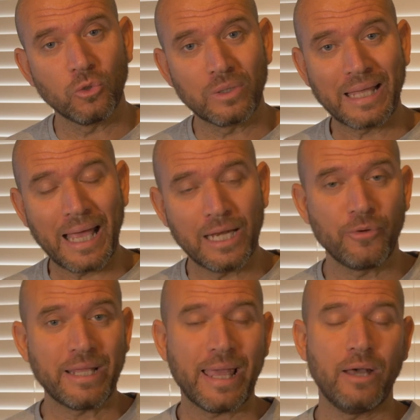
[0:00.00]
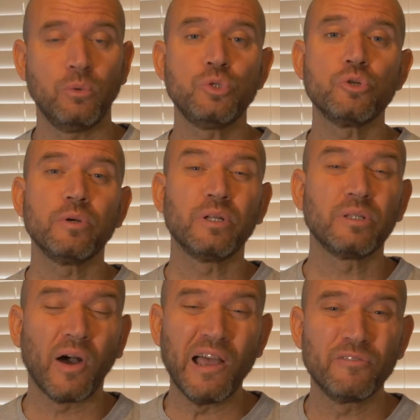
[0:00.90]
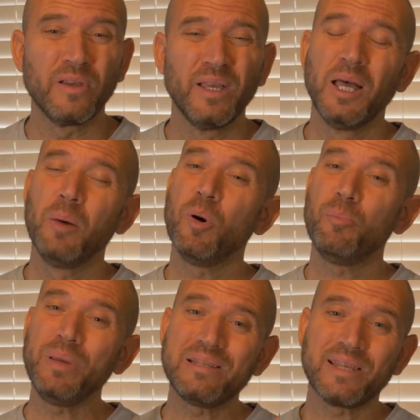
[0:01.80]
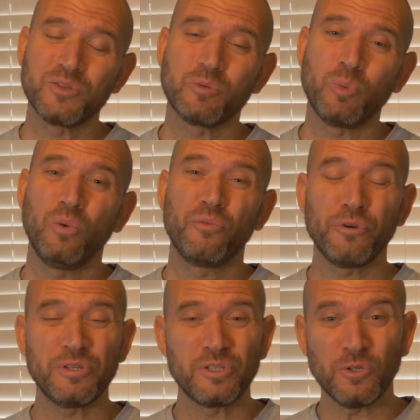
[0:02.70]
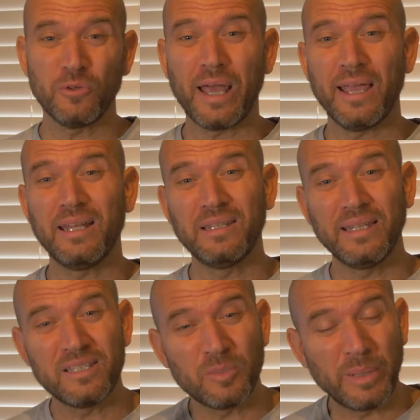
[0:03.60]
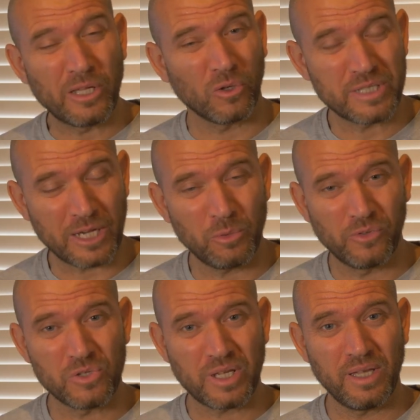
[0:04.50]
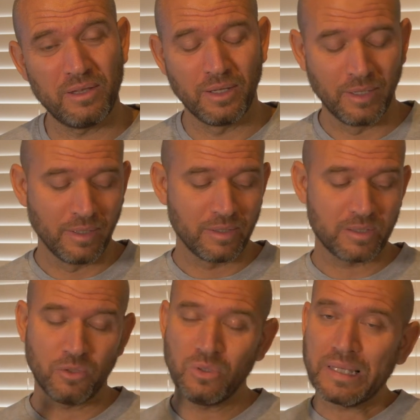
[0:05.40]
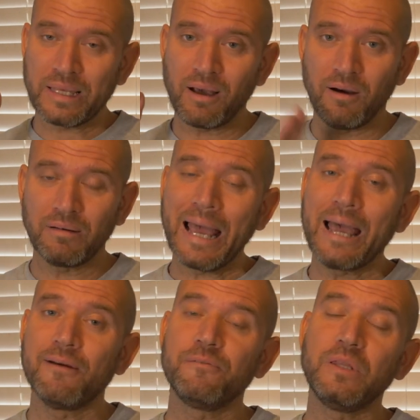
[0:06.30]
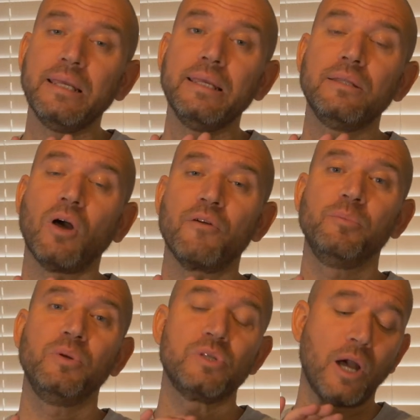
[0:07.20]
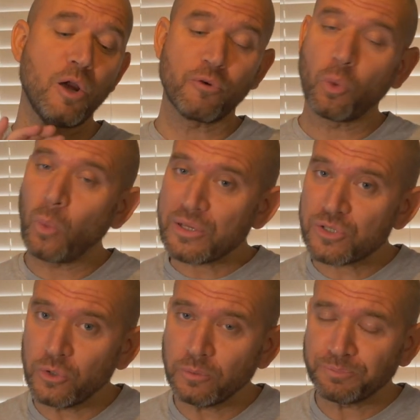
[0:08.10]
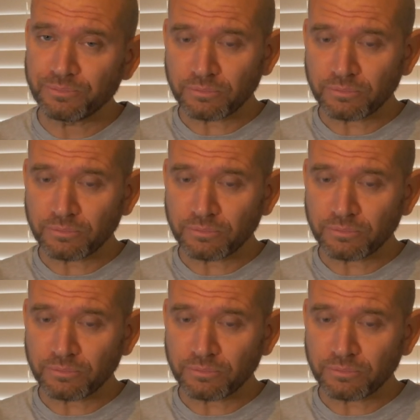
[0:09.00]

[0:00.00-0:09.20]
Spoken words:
your calorie count during a dive, but be sensible. For it to do that, it needs to be in contact with your skin, so you can't have the dive computer over a wetsuit